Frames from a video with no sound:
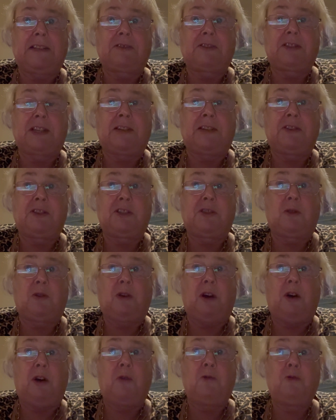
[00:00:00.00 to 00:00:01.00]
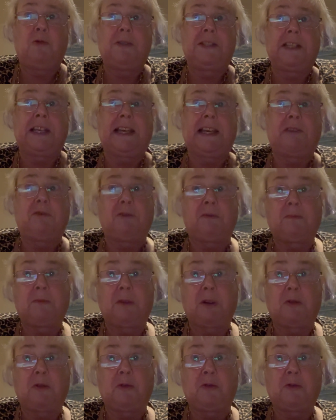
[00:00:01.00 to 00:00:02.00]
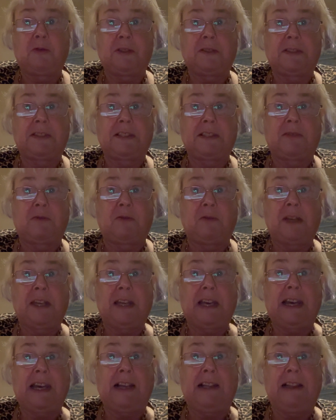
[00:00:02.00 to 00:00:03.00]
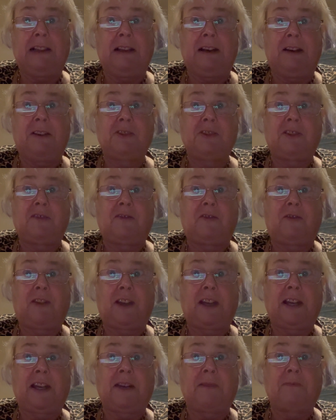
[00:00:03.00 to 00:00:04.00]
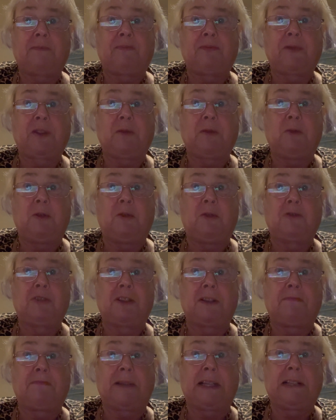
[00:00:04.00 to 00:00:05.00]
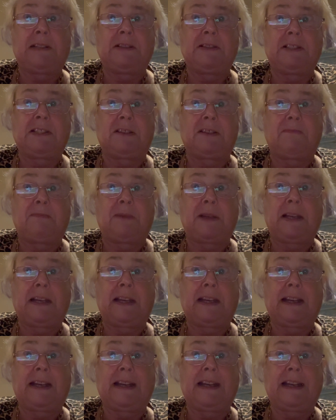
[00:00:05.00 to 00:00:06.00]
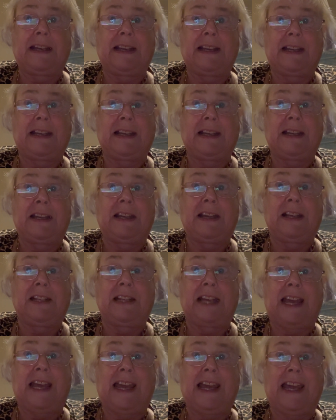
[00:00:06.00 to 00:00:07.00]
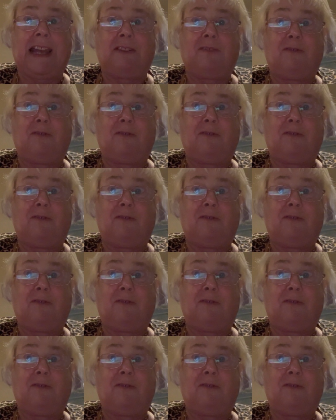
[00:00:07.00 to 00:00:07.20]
into hosing out mode. So a lot of water builds up, a kind of head